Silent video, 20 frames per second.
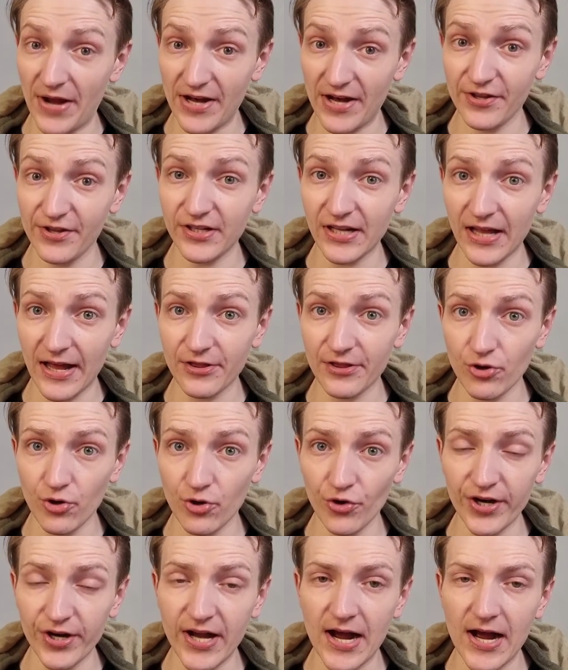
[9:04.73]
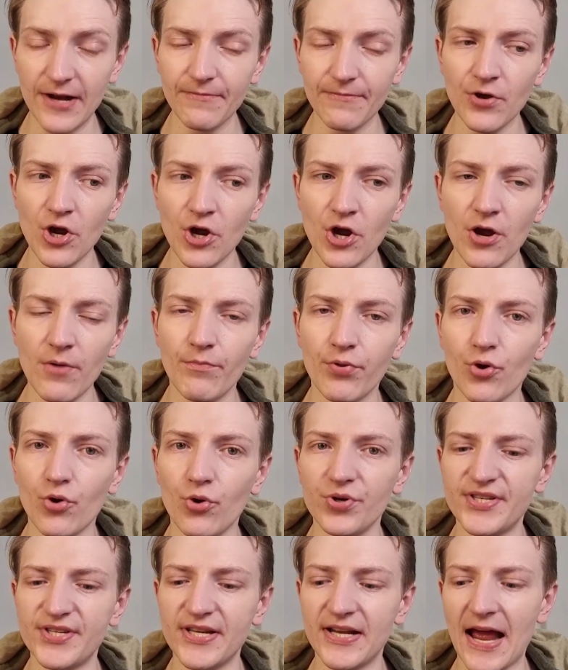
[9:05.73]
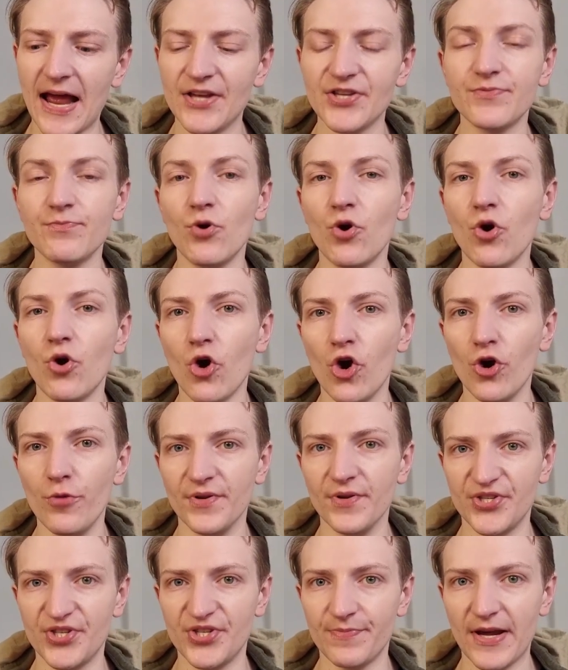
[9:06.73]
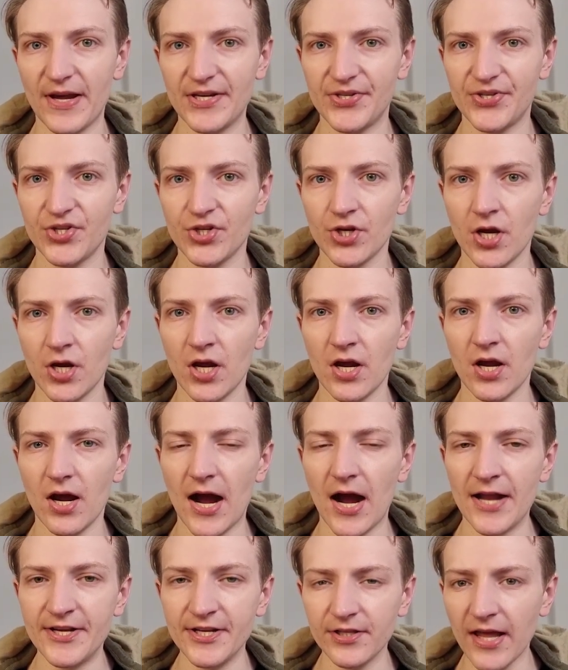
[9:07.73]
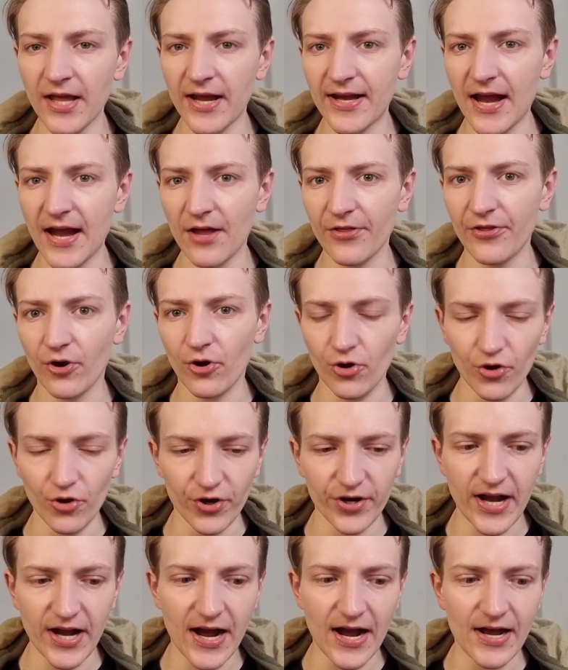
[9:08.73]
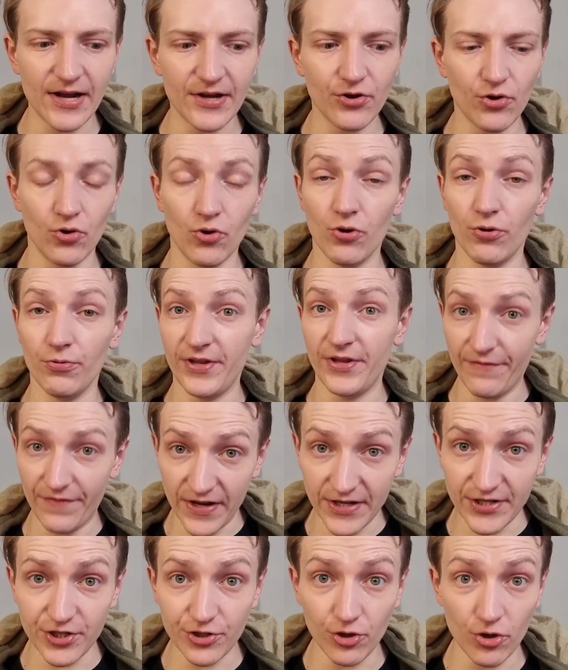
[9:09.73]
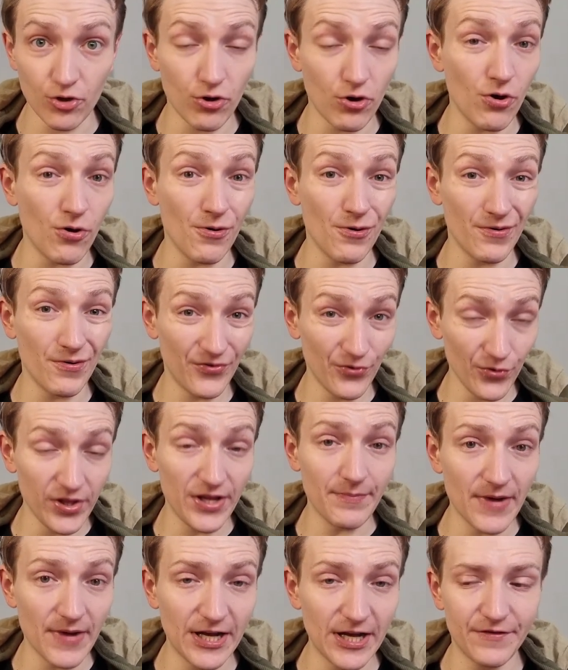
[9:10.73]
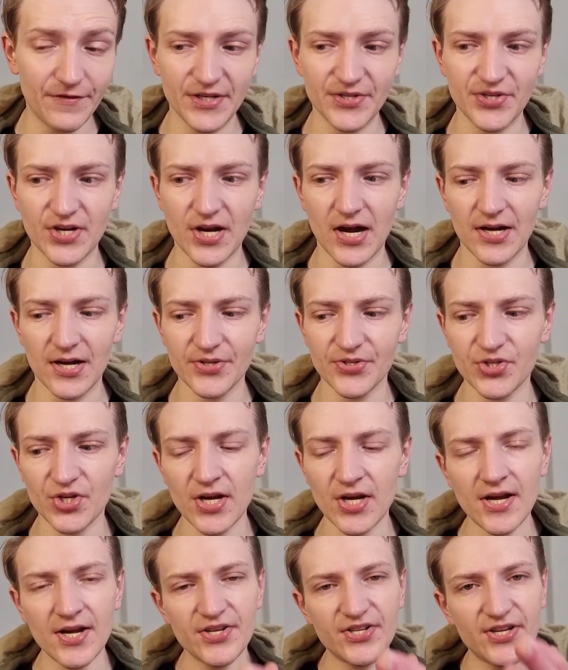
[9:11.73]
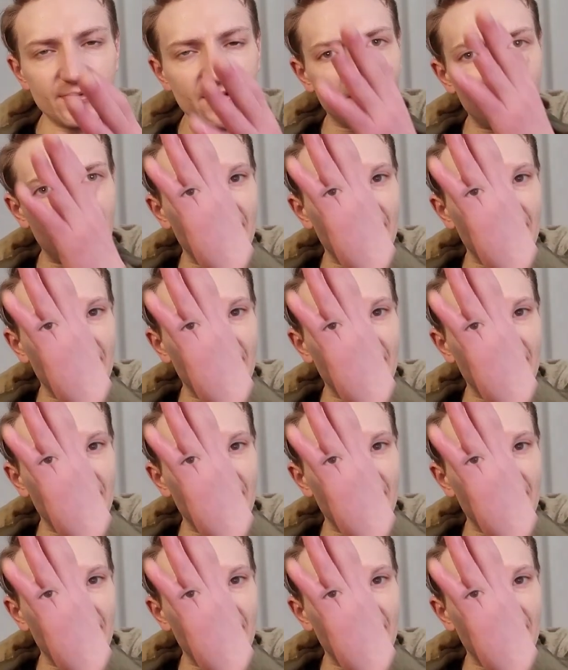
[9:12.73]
than I like the Huracan because it has more open space. I didn't like how the Huracan or the Aventador, or really many of these cars, seem to have this